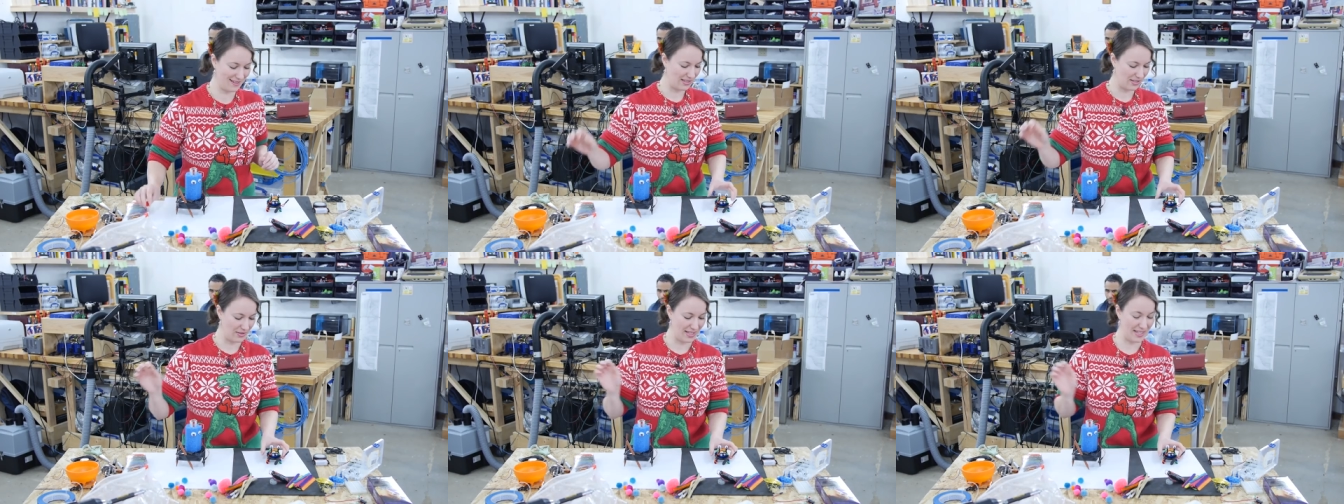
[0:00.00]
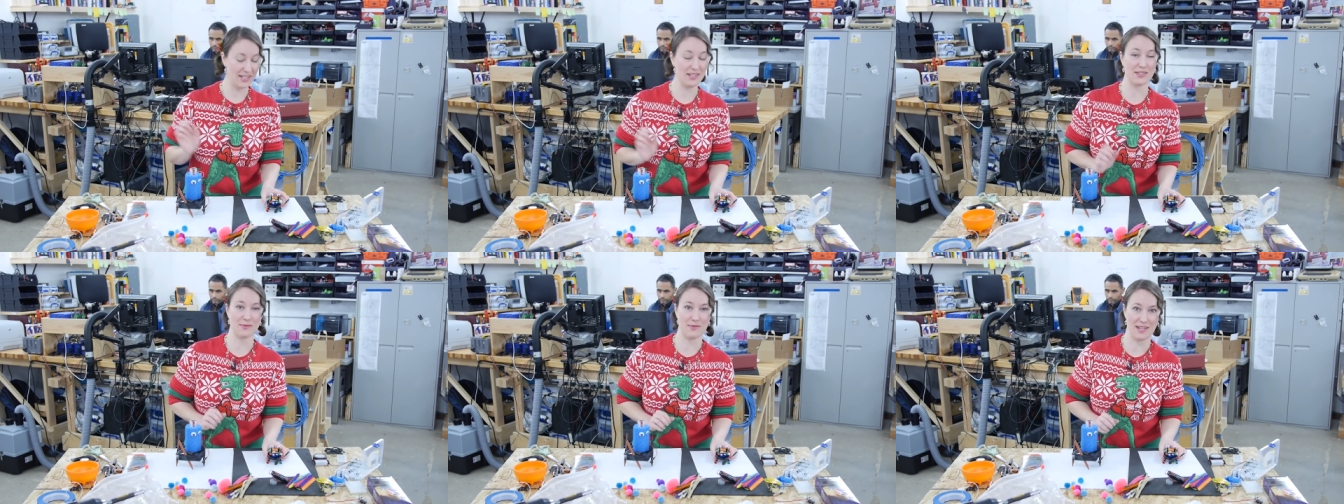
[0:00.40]
So
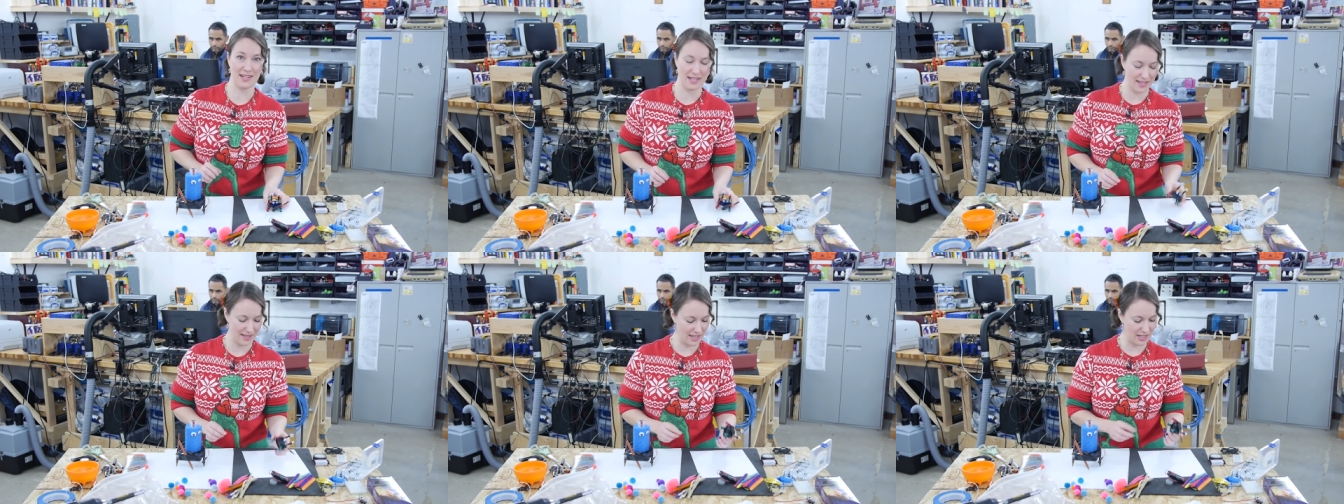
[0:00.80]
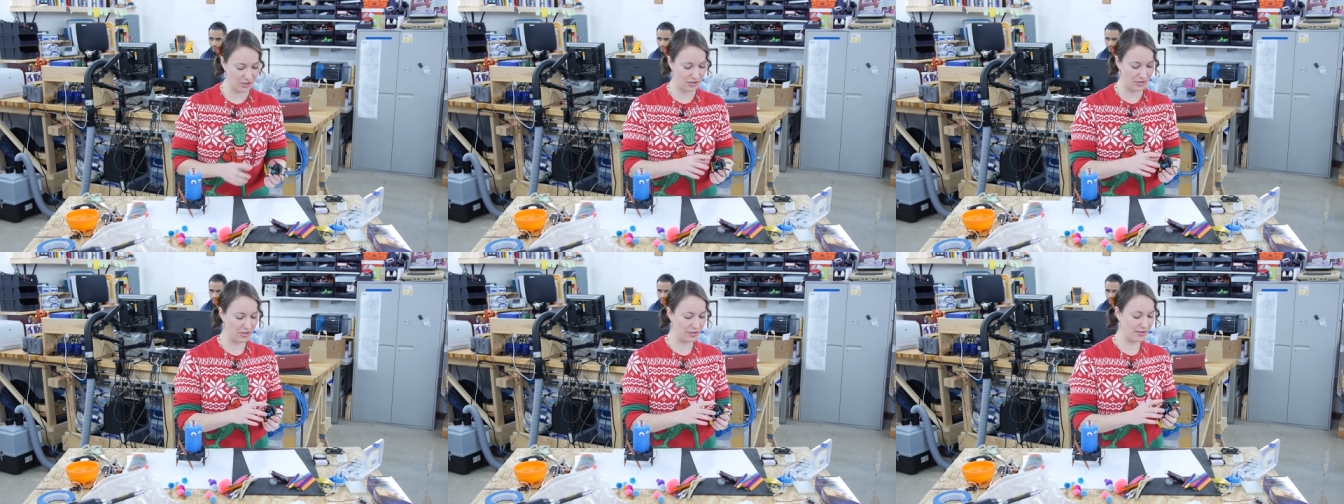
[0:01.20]
here's one that
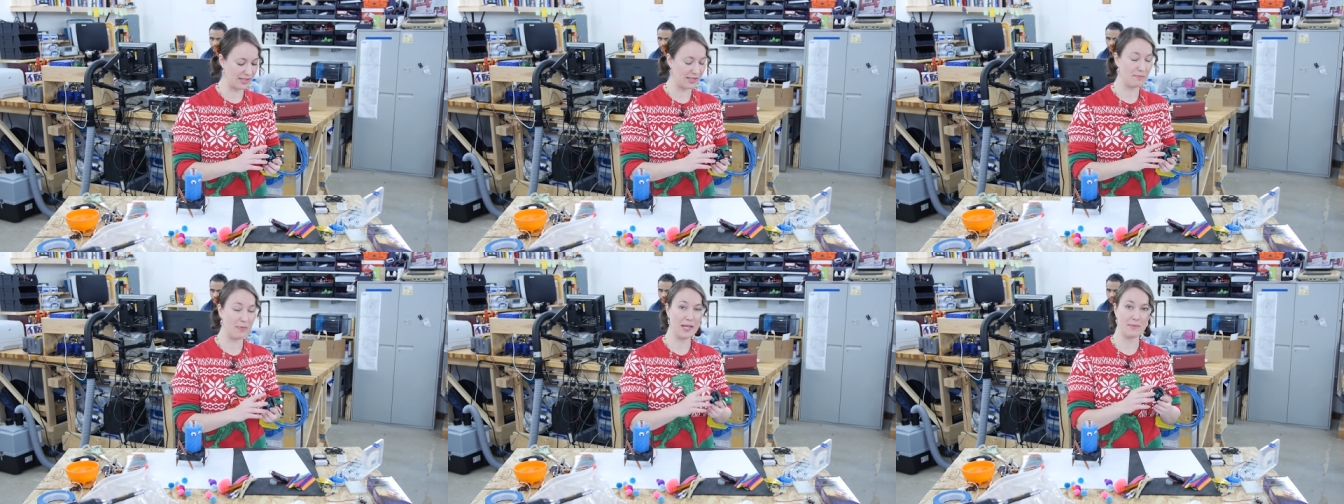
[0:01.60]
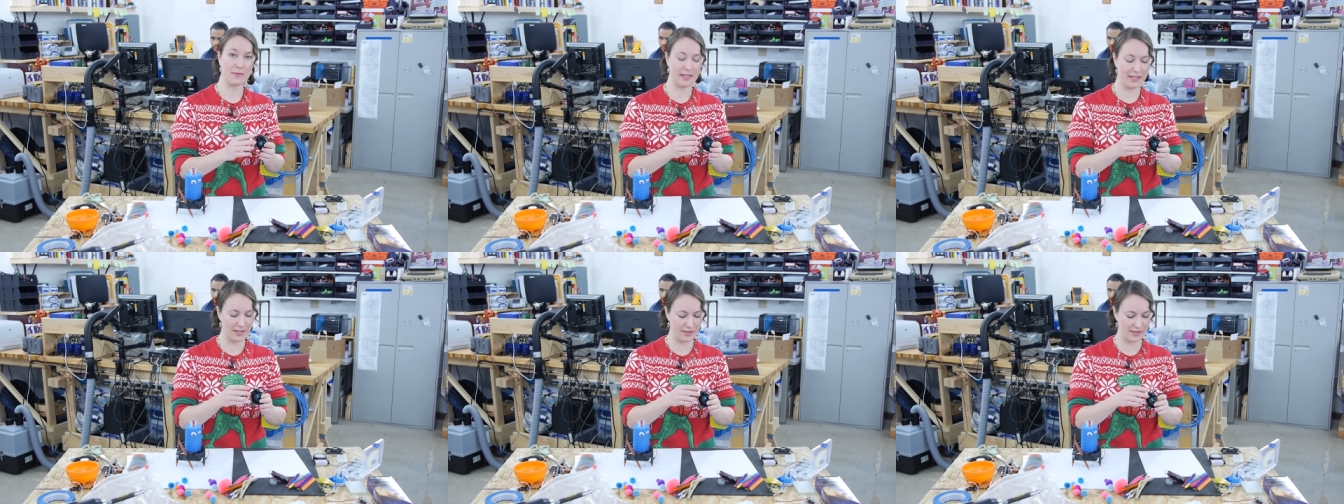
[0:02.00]
just uses pipe
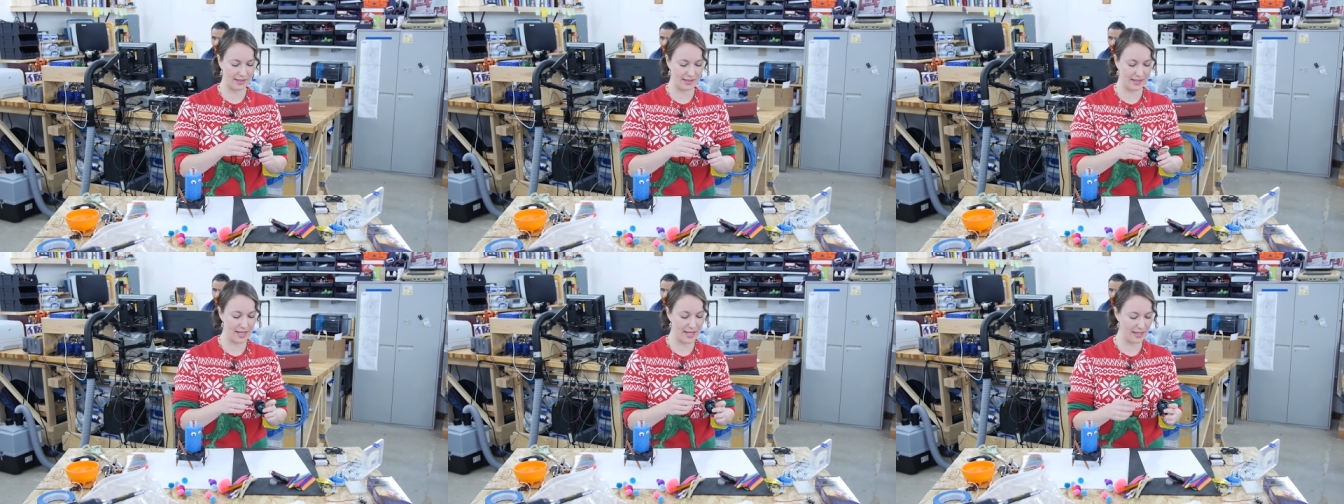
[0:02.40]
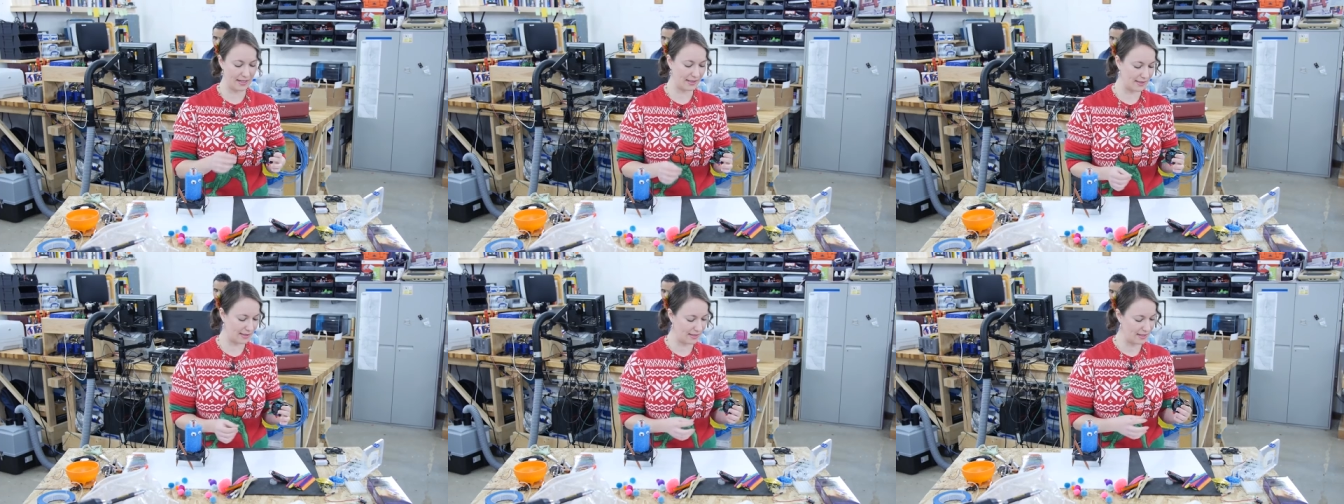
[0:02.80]
cleaners as
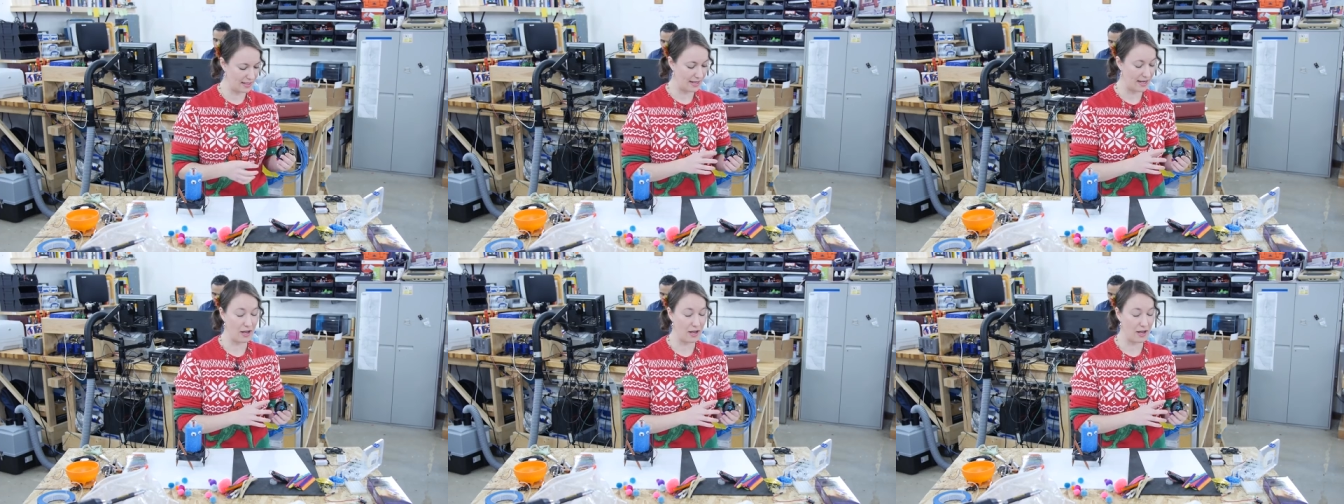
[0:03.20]
legs.